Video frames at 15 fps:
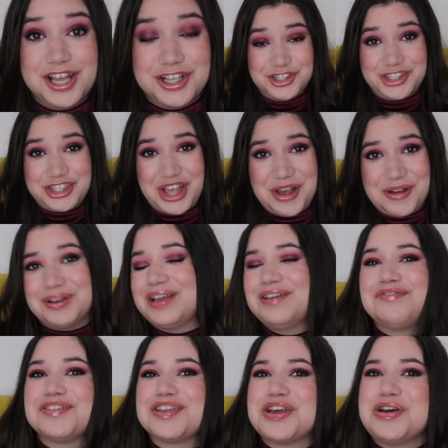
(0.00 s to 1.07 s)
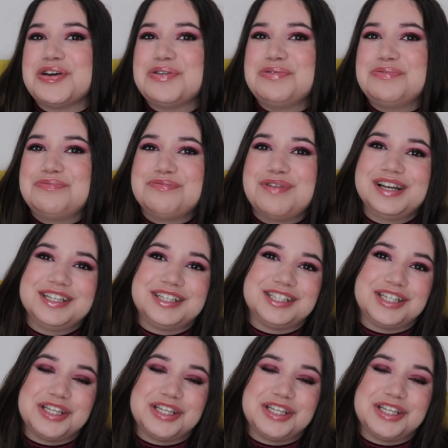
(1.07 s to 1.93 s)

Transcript: So if you want